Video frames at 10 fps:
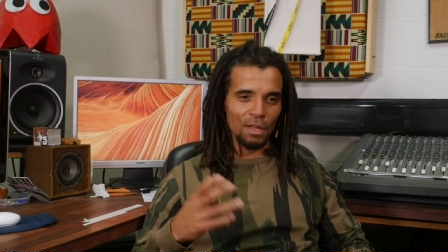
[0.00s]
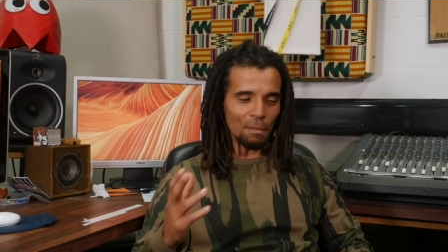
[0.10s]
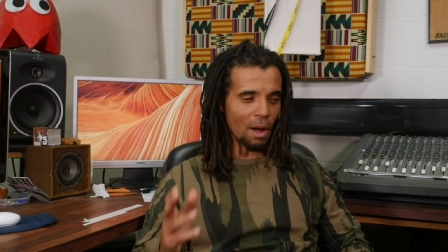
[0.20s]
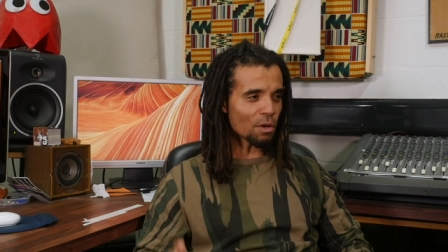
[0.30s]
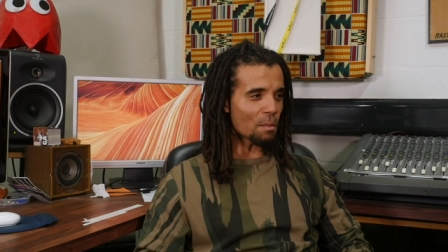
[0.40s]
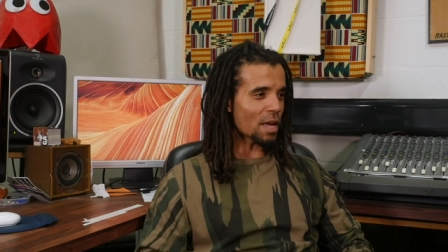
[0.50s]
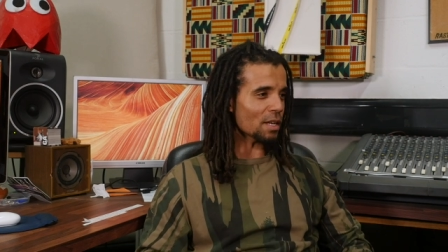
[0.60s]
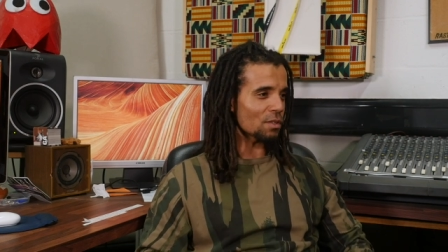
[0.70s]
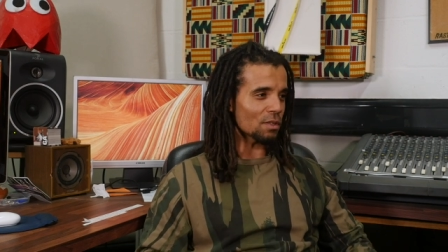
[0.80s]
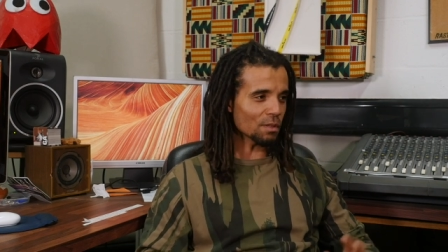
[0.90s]
Malcolm
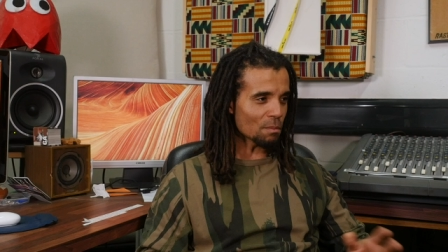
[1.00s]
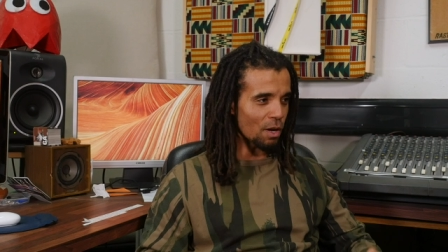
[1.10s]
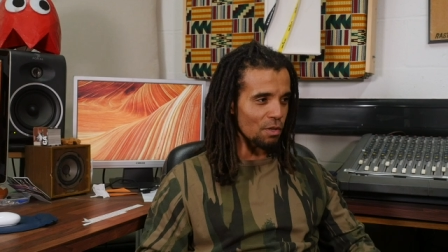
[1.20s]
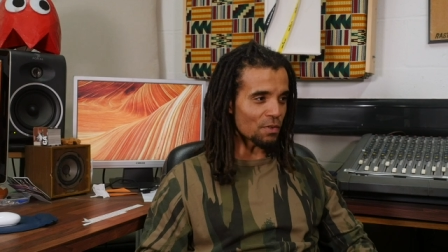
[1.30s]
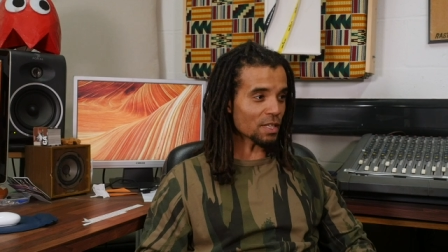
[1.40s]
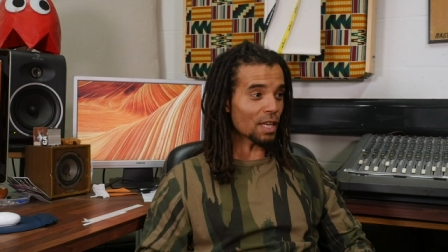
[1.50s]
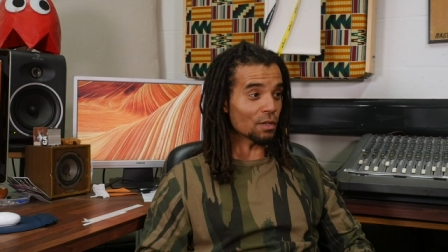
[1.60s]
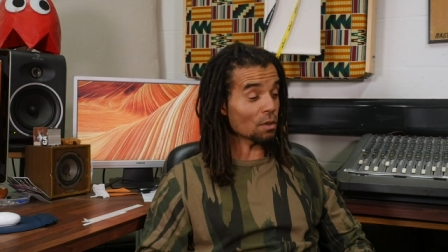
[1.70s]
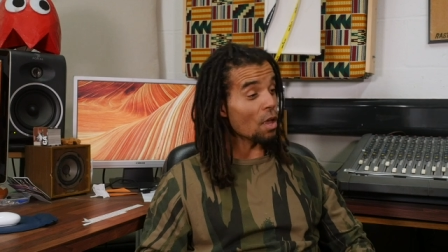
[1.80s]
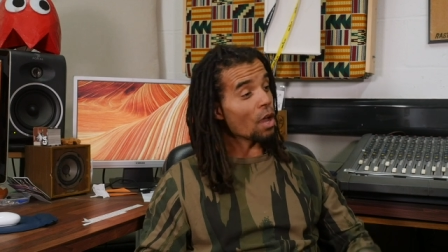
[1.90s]
X, on Martin Luther King,
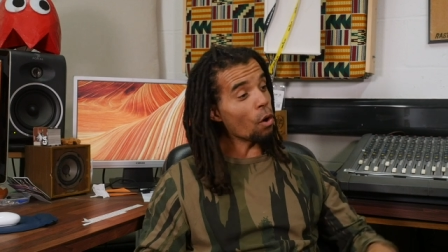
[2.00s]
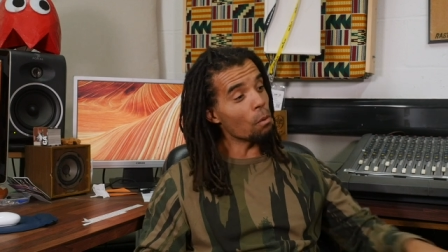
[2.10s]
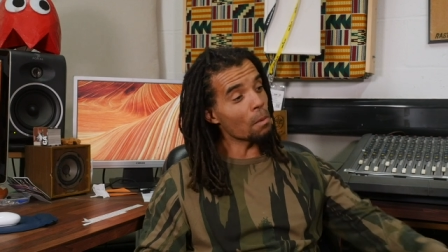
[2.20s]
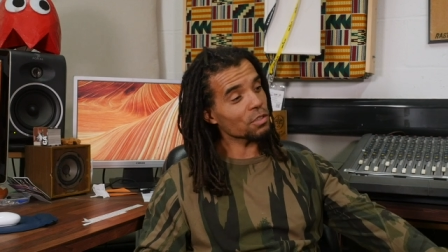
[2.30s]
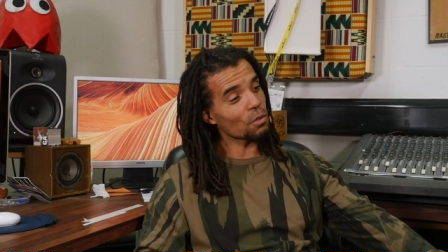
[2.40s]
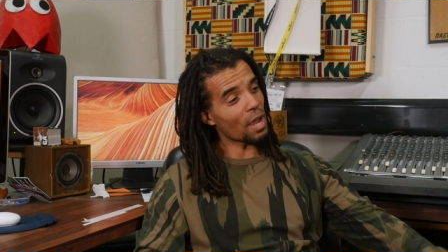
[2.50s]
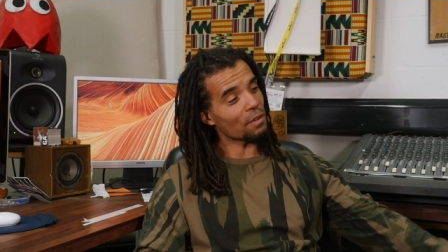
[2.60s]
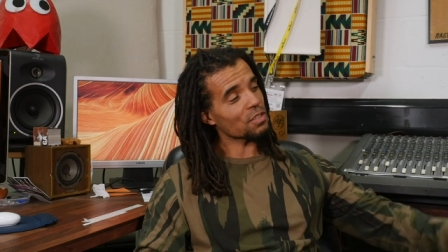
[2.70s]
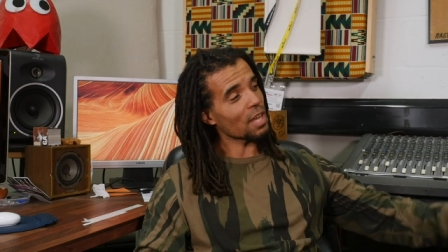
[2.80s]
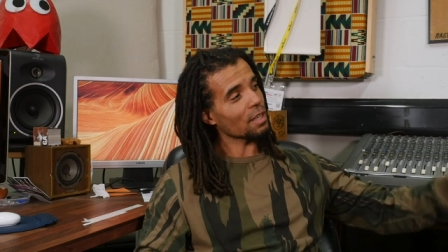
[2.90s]
on almost a way
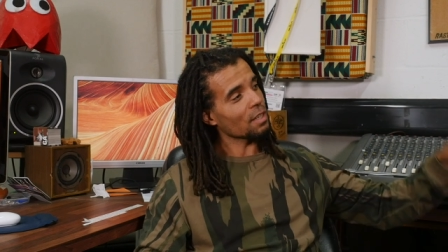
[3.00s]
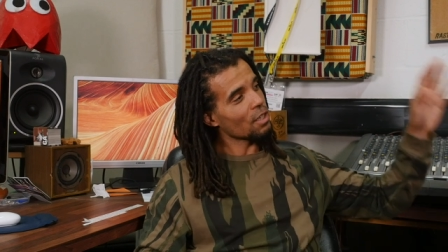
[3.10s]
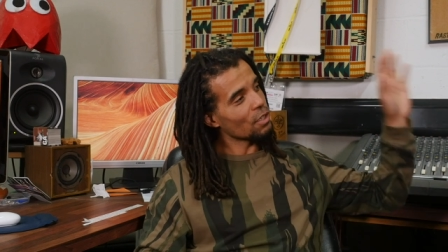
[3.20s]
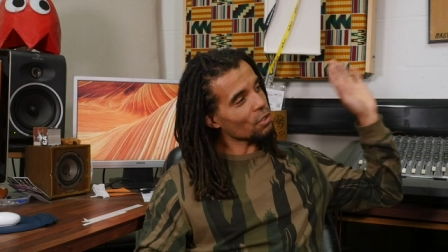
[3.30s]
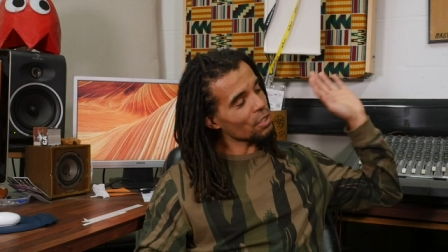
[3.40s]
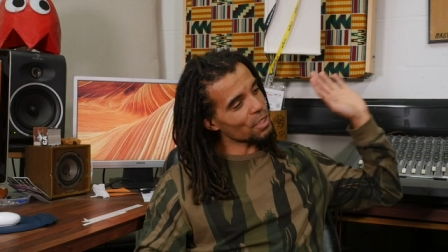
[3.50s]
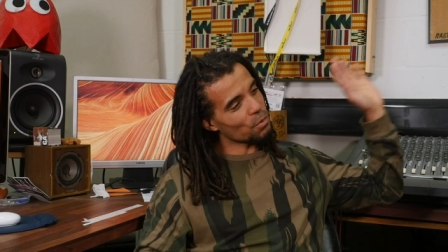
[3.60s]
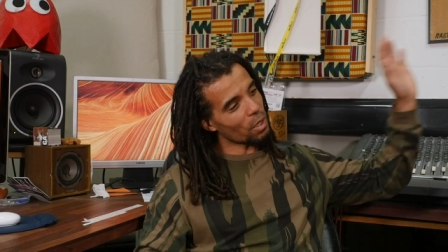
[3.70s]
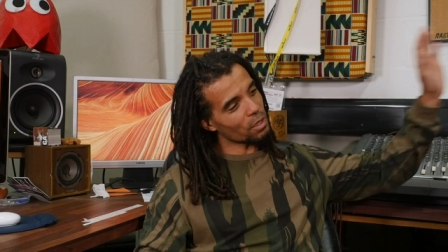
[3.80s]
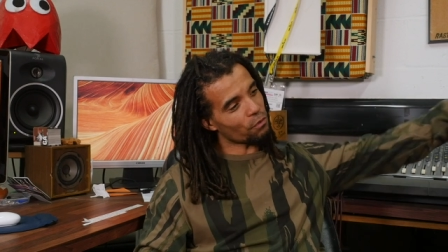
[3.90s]
of saying, look at these
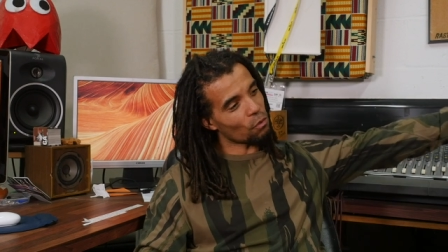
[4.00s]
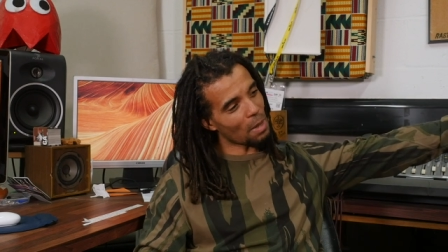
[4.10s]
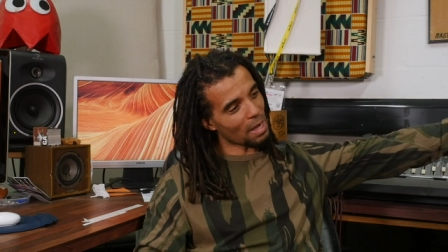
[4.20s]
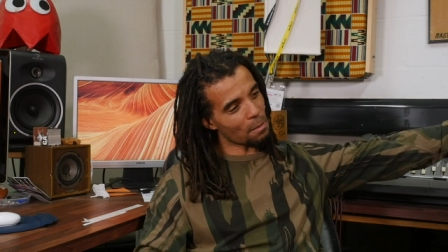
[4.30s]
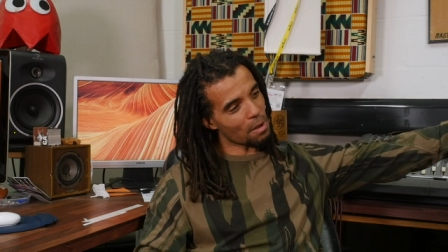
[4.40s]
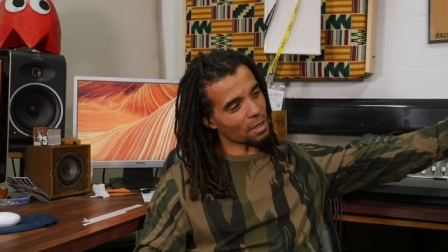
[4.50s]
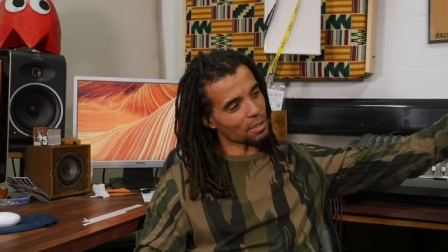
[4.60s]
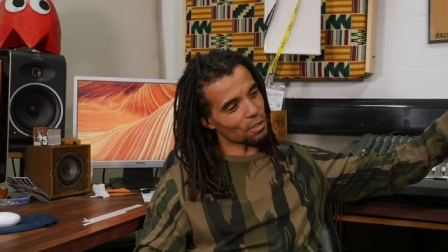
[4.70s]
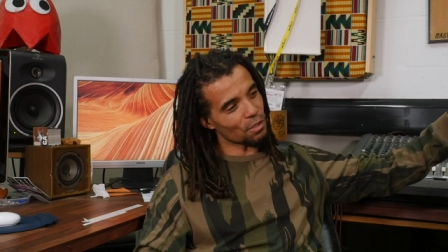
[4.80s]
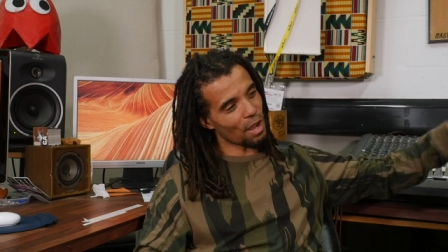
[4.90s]
wonderful black
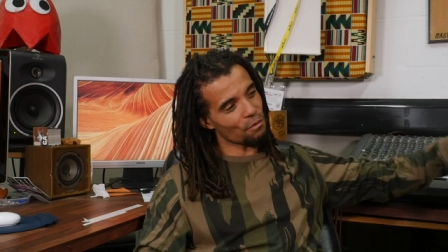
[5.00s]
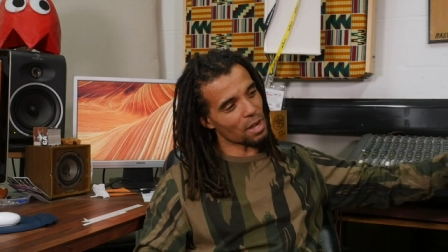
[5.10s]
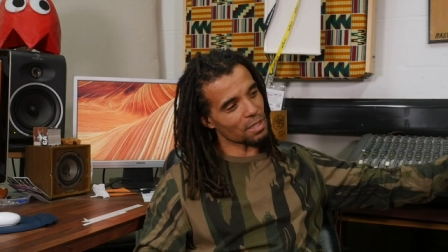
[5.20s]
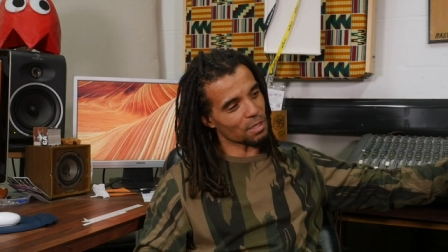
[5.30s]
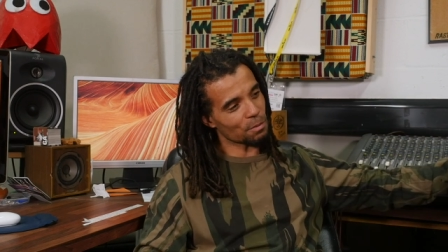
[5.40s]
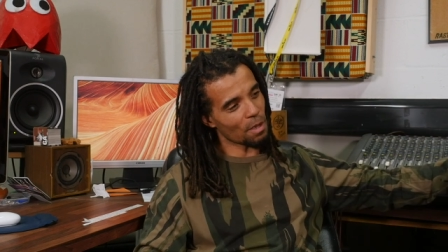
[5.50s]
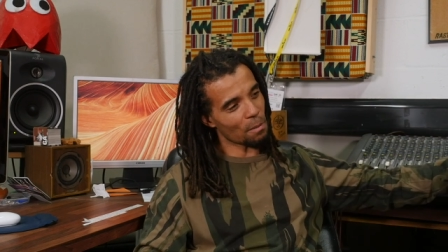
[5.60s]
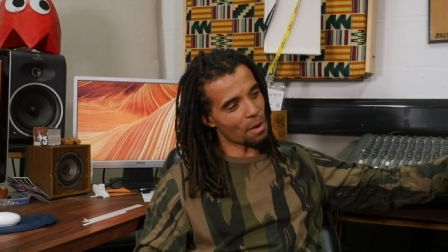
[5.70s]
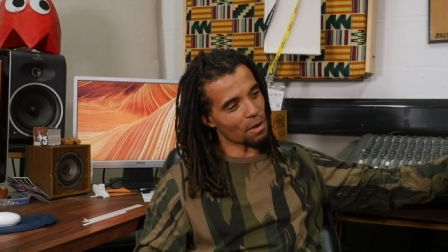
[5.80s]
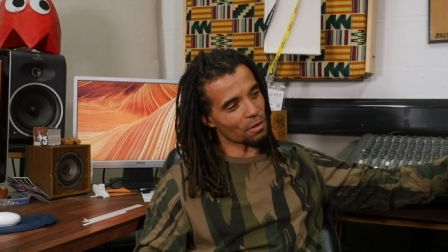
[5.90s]
Americans and look how racist
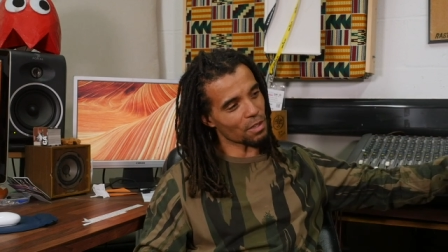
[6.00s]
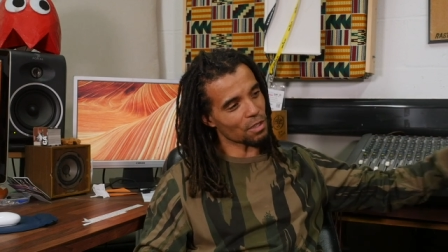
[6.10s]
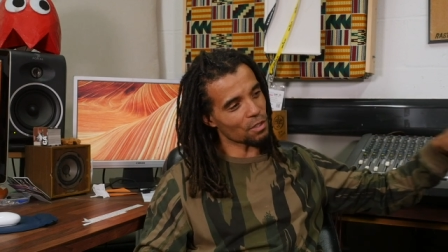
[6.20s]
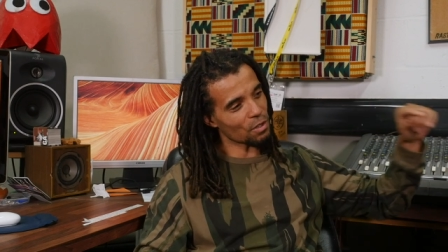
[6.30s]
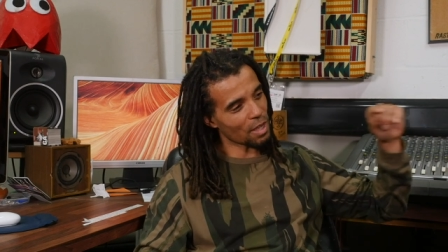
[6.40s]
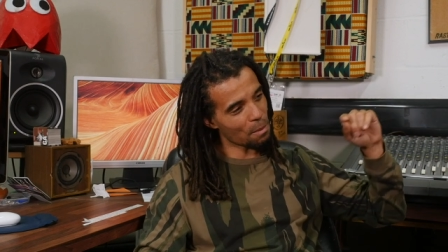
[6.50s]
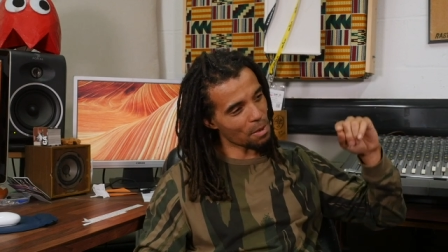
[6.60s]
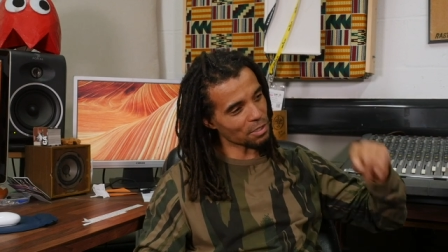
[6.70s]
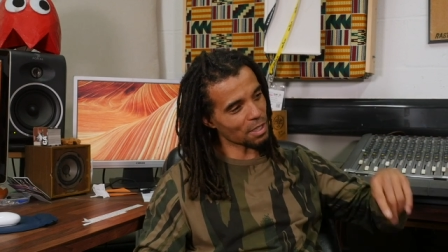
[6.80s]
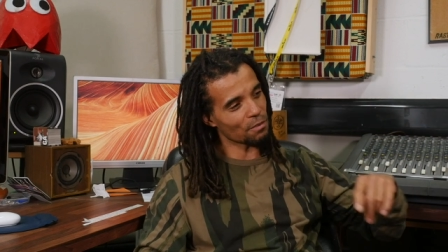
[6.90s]
America is and look how
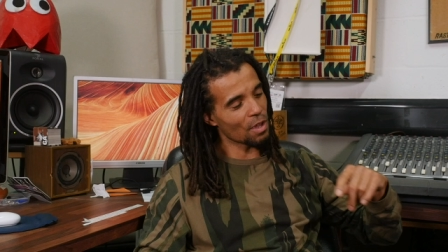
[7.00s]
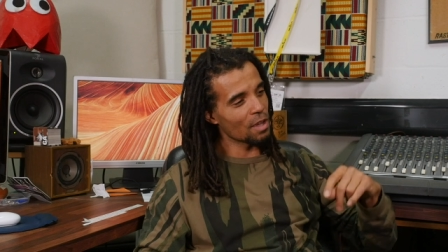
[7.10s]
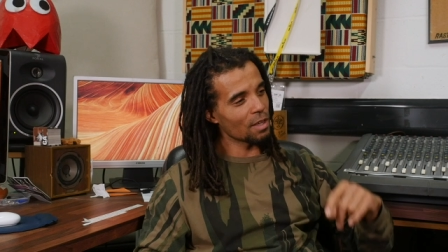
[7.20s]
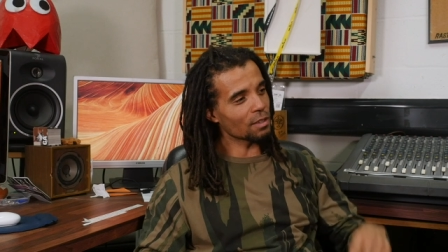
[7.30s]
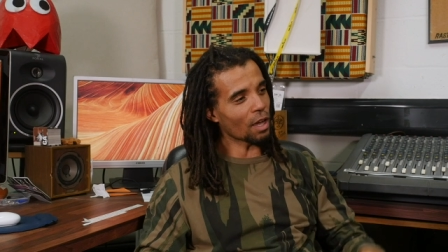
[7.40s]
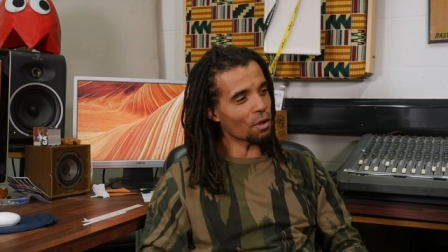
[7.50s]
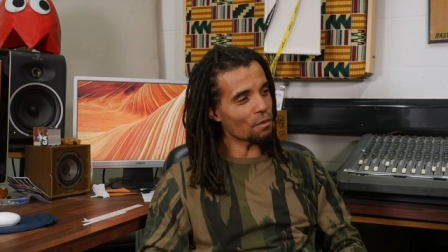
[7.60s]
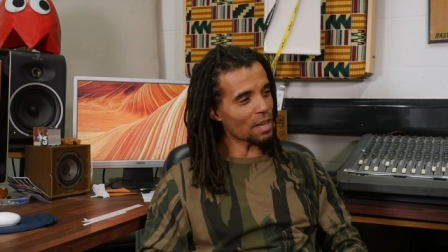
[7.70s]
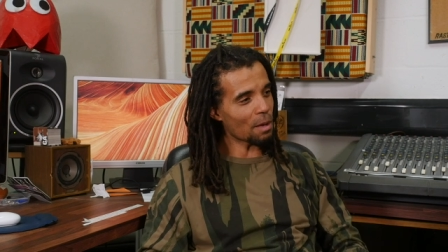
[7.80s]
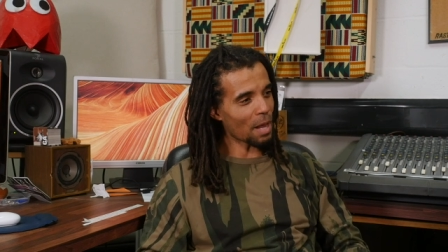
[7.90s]
much they've done
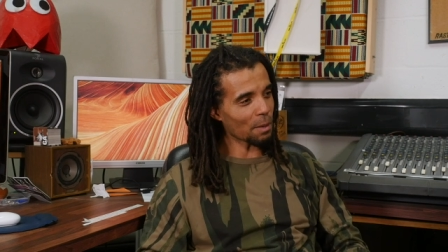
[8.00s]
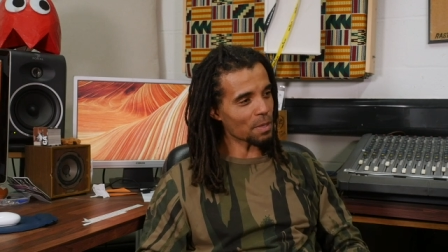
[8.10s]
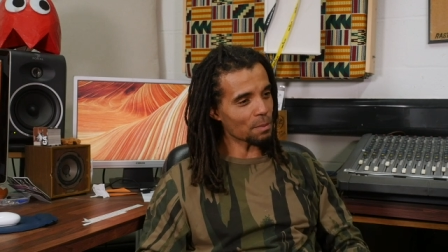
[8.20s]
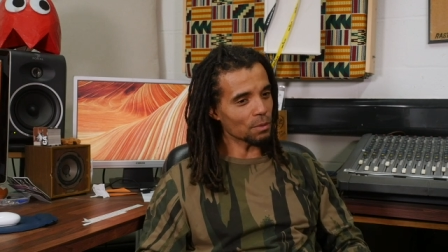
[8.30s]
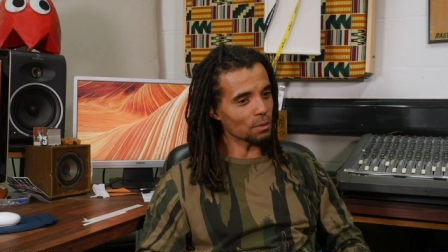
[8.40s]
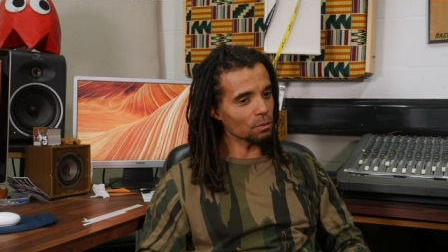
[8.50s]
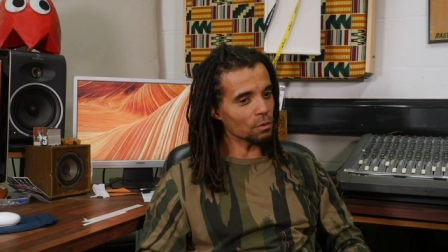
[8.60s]
over their black people.